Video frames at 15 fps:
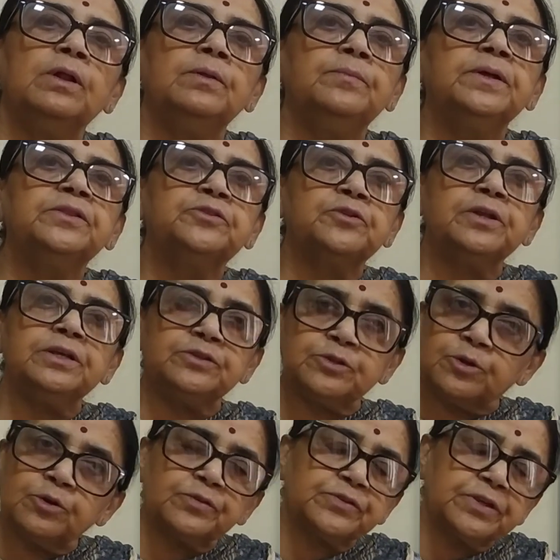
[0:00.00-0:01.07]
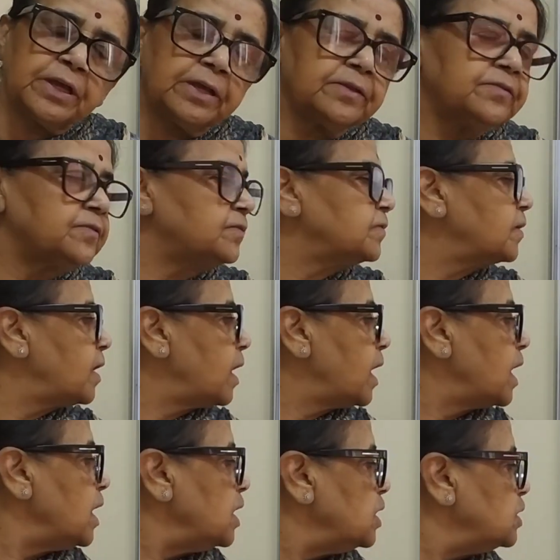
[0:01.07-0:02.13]
will be 306.
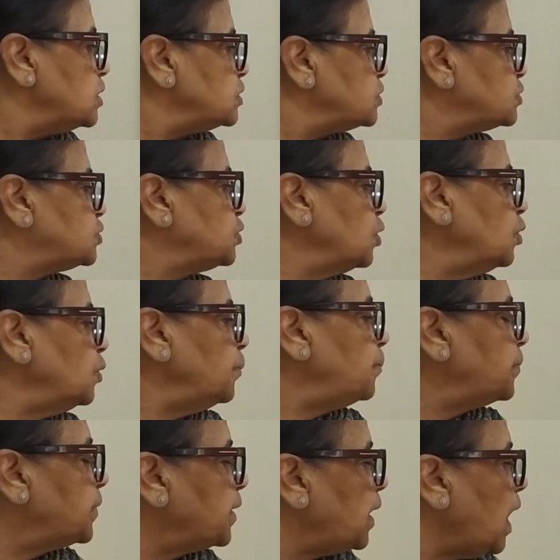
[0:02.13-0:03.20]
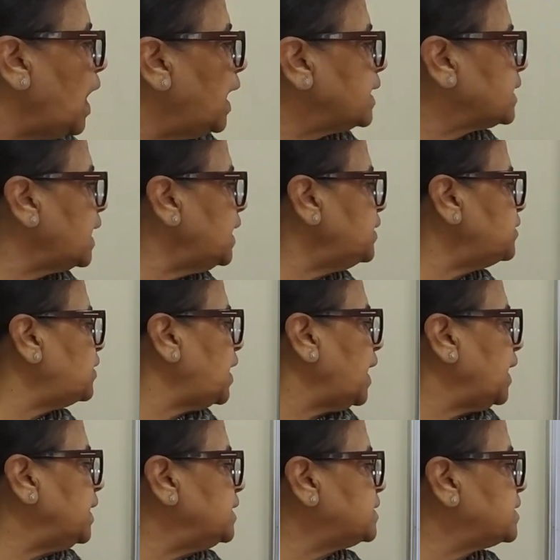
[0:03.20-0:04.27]
So I can
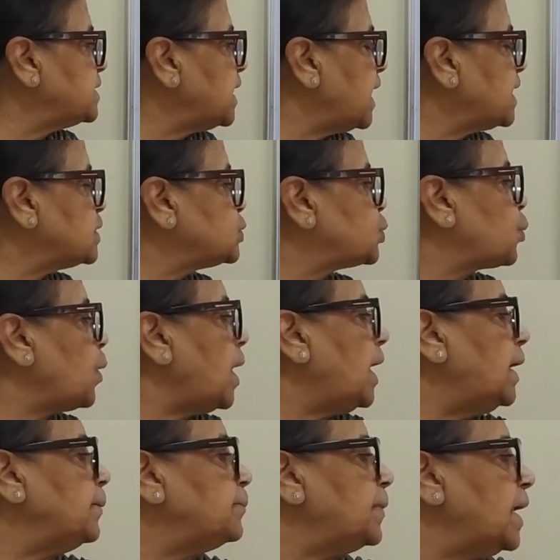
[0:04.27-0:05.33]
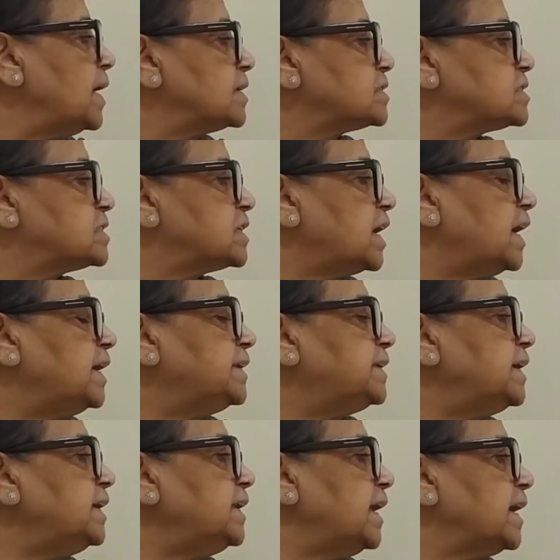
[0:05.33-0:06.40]
write x square plus
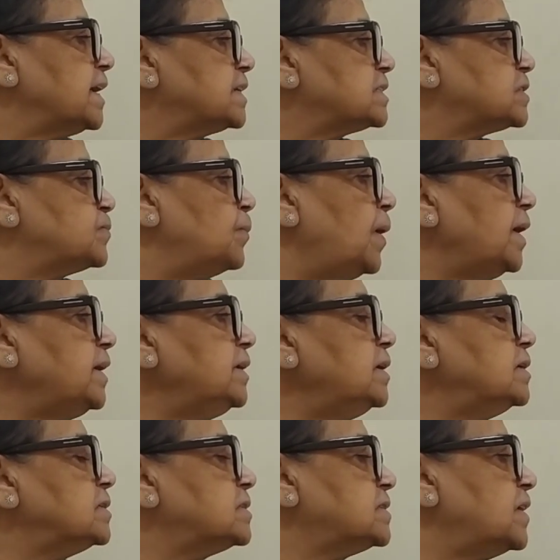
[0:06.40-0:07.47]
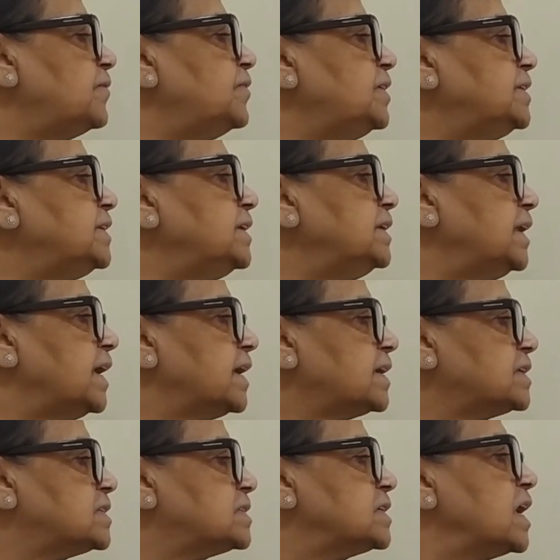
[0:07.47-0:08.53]
18x minus
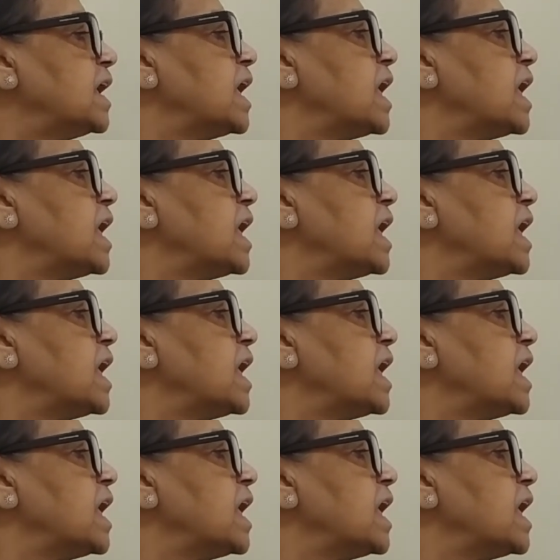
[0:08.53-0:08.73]
17x